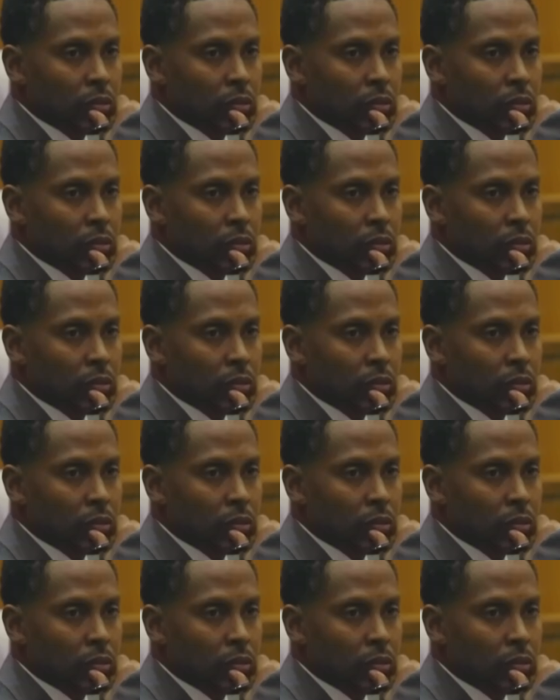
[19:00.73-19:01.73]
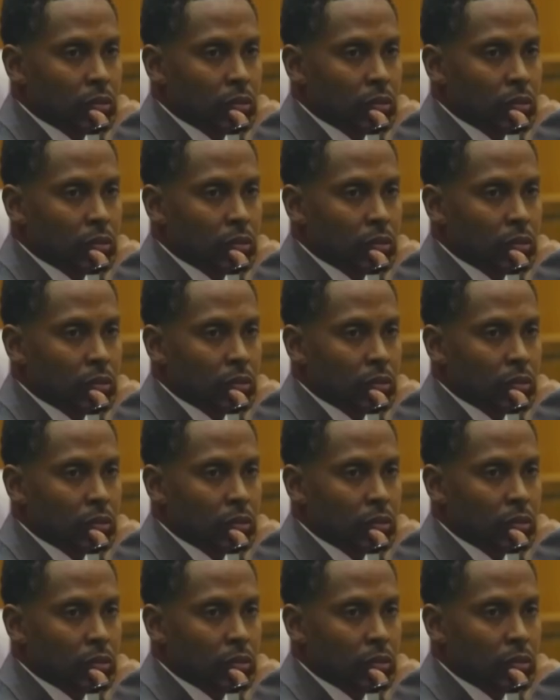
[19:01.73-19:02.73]

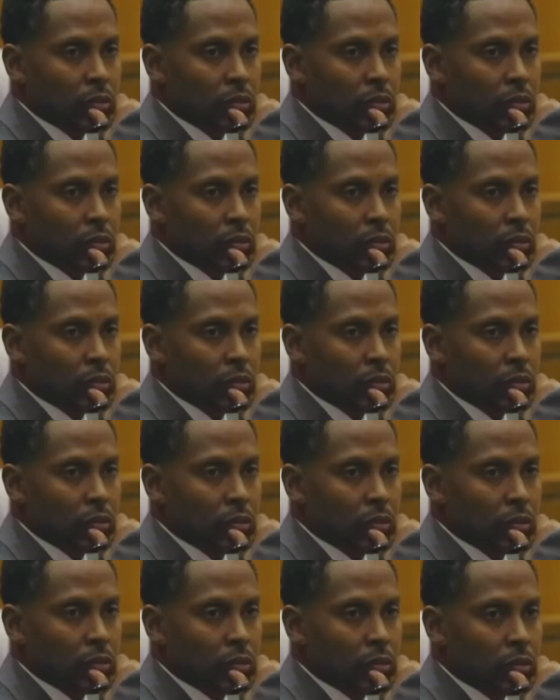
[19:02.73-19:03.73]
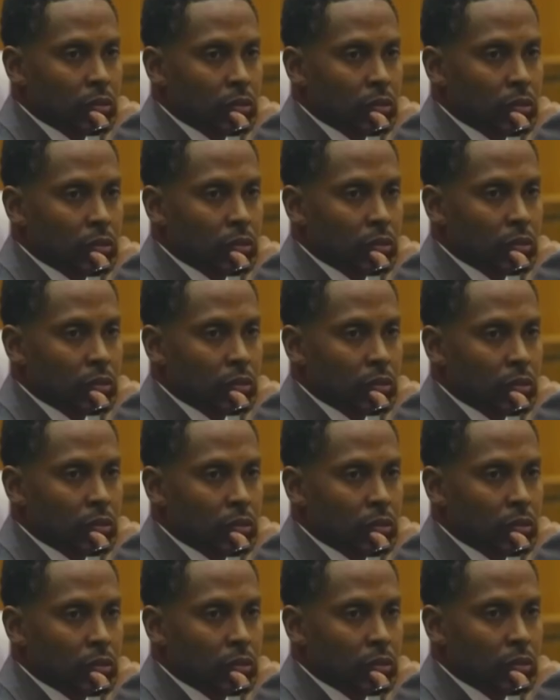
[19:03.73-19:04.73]

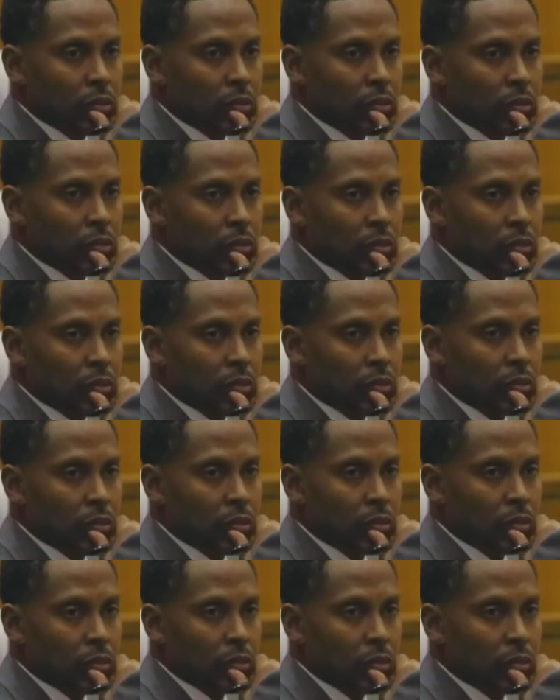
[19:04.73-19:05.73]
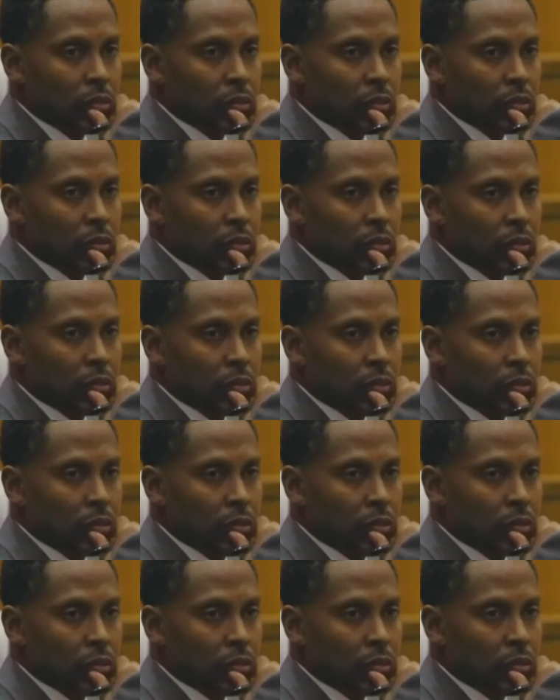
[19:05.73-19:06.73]

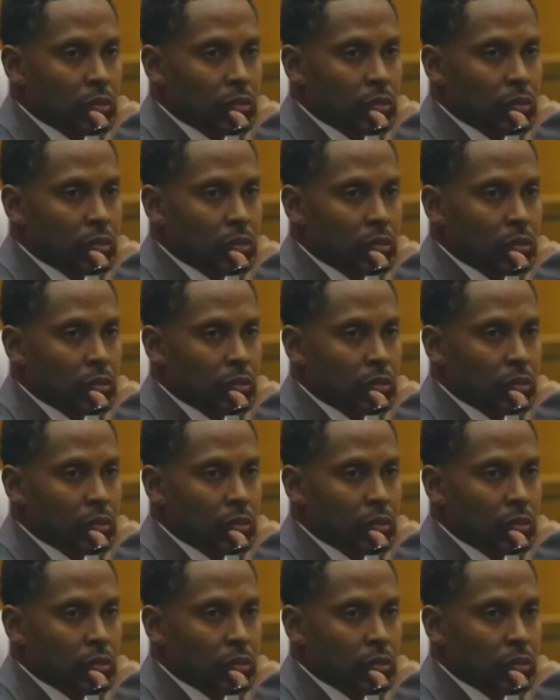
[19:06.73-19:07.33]
[no speech]